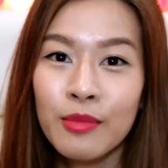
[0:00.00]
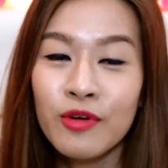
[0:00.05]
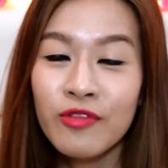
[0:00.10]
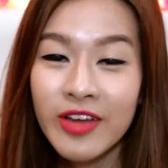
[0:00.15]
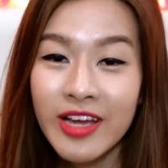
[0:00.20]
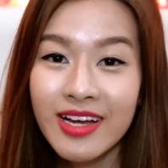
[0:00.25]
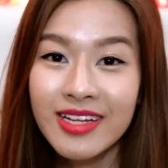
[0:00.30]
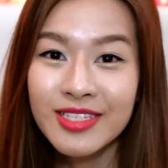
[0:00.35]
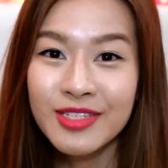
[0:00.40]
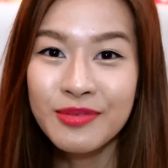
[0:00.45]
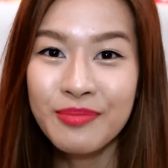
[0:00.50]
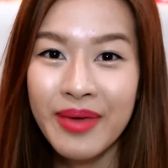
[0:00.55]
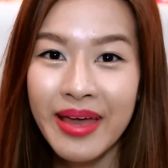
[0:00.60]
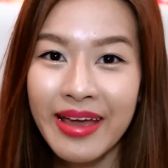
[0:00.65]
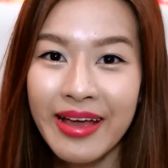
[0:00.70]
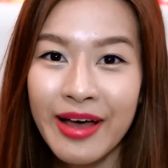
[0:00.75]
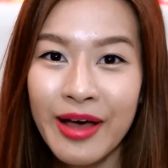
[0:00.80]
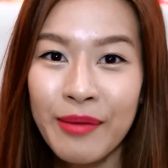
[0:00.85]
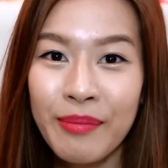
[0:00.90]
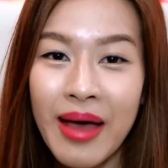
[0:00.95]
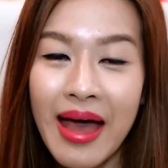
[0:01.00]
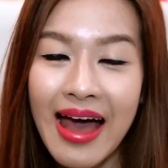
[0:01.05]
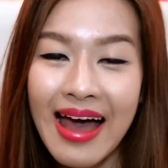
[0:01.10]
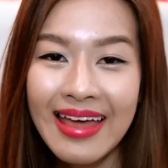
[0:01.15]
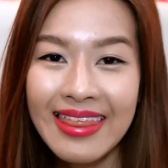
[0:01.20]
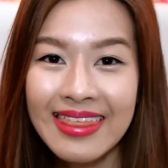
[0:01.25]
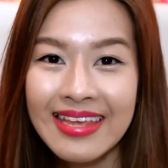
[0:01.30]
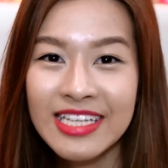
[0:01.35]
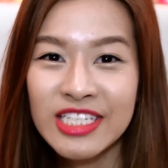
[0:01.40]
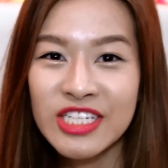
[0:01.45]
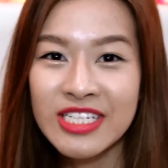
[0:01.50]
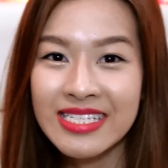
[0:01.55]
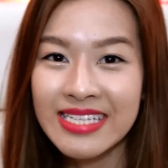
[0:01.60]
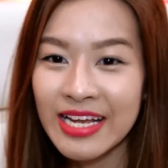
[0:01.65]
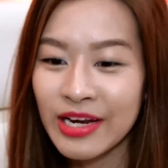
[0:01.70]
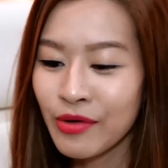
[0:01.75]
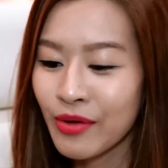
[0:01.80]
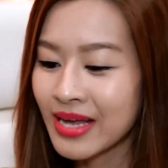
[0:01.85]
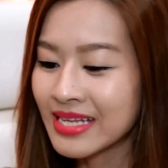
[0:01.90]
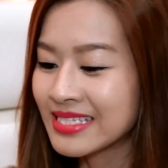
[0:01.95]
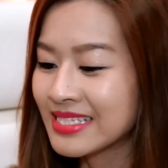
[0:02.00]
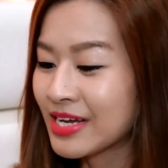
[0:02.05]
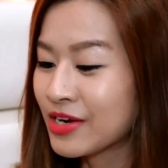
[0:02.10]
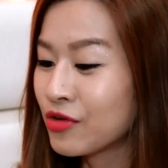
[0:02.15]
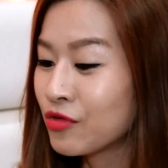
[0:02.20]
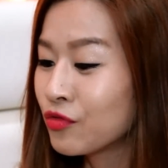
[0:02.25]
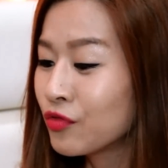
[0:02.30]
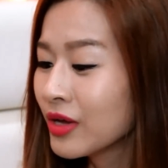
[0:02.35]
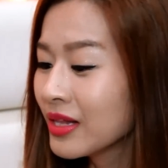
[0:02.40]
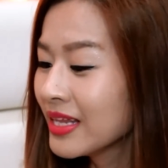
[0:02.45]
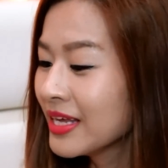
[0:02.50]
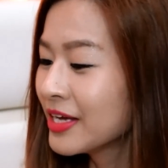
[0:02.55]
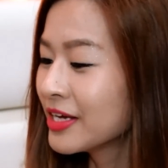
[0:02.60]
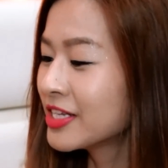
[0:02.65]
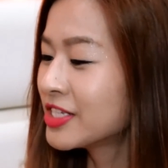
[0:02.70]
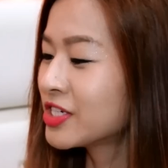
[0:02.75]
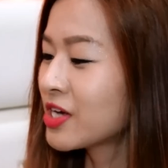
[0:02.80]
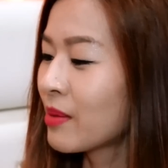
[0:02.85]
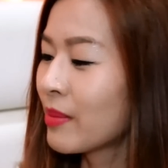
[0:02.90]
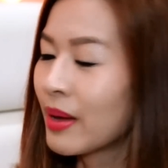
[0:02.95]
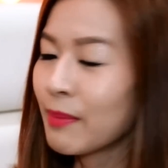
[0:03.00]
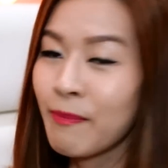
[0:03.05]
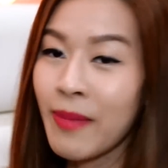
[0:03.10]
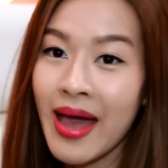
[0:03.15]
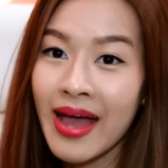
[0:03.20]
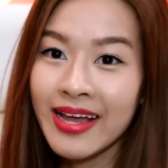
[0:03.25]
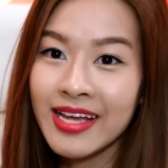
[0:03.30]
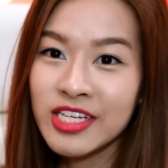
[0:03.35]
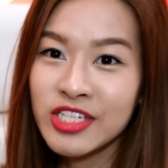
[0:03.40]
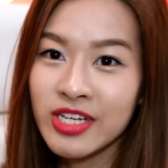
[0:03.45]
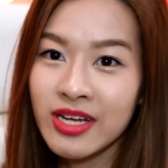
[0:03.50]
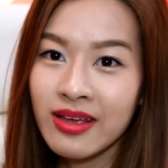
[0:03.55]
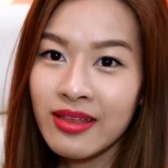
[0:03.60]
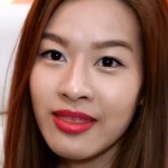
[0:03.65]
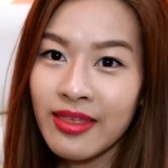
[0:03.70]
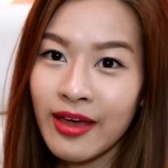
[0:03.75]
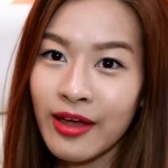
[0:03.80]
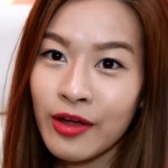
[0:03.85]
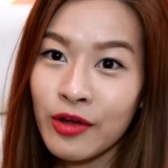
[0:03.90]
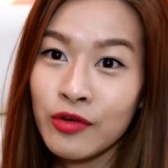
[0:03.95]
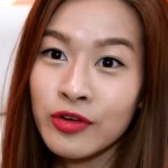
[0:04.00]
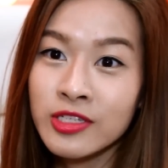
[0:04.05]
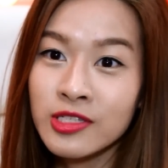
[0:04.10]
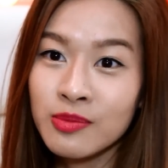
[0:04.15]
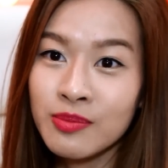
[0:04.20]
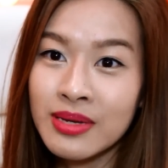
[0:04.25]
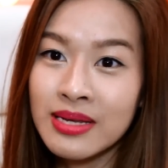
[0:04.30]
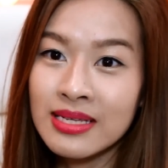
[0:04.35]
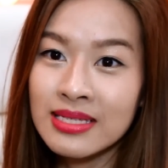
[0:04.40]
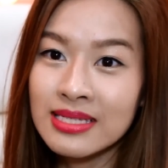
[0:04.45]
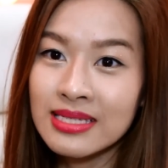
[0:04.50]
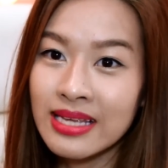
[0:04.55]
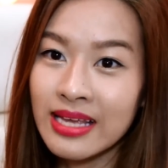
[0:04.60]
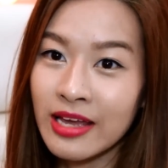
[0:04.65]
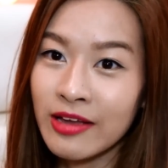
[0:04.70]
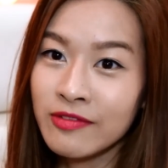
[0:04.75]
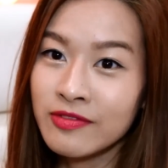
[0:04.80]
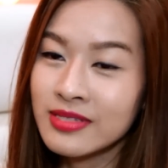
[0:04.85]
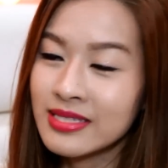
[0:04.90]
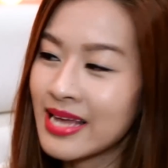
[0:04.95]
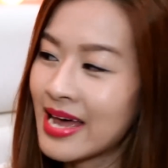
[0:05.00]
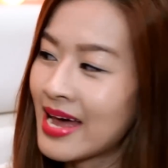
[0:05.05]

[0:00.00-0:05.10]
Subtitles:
Moving on to makeup, I think Shiseido has done a really good job at packaging their Christmas gift